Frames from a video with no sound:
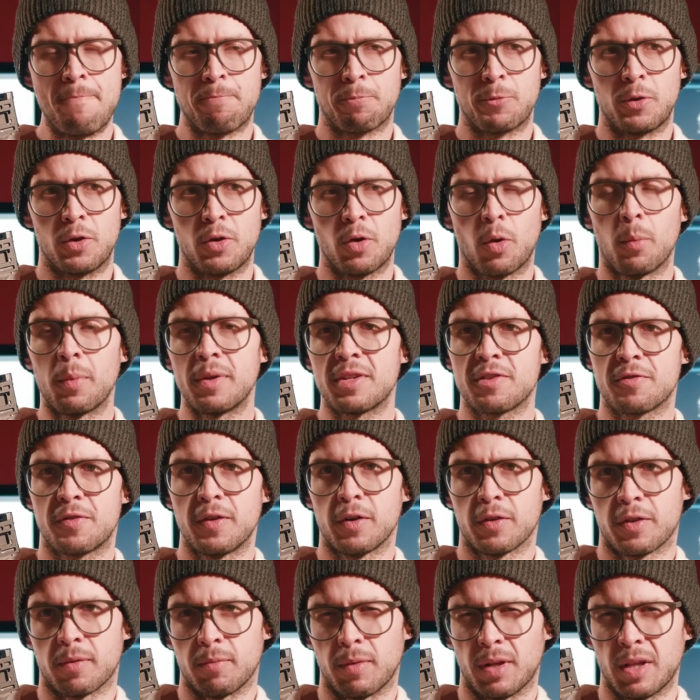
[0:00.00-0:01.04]
You almost
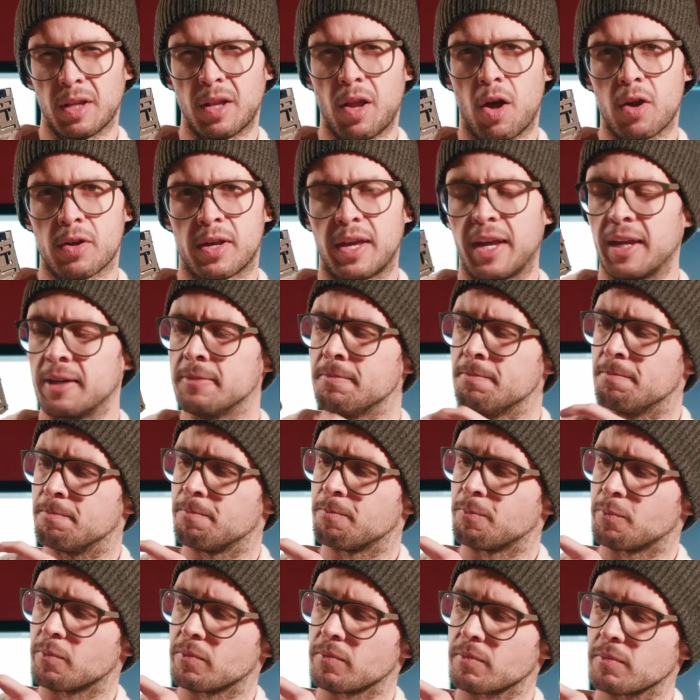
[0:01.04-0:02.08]
feel them lock in,
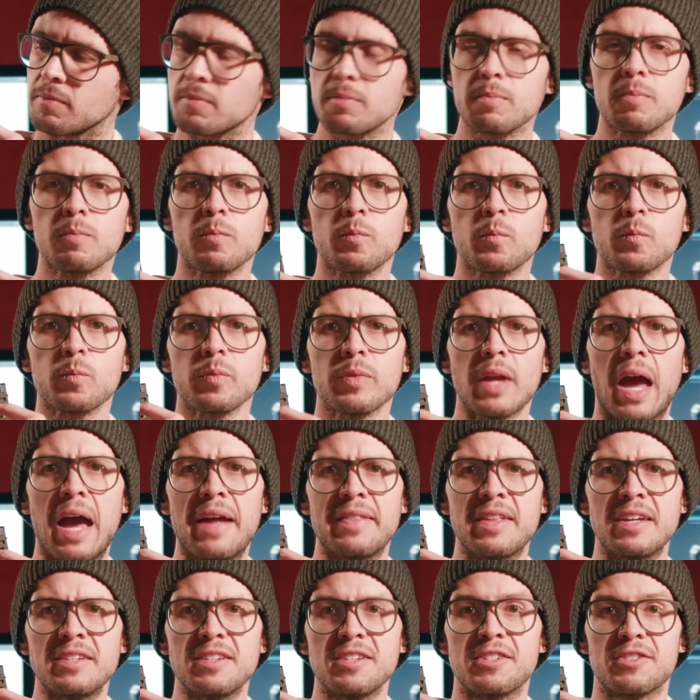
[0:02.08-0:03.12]

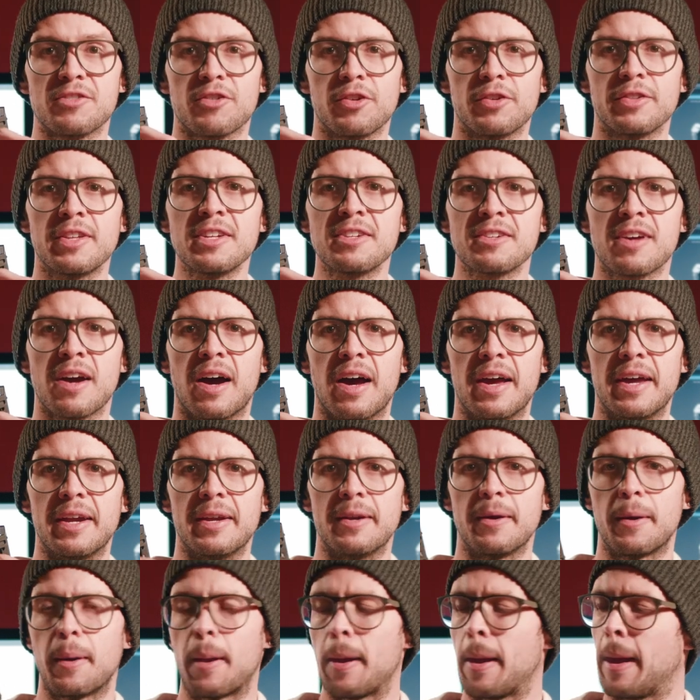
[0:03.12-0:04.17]
and then you screw this guy
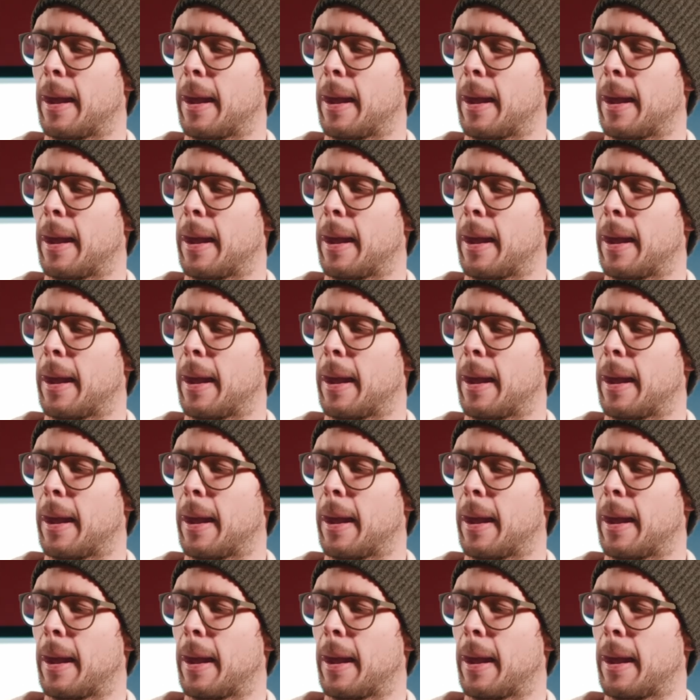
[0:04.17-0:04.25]
in.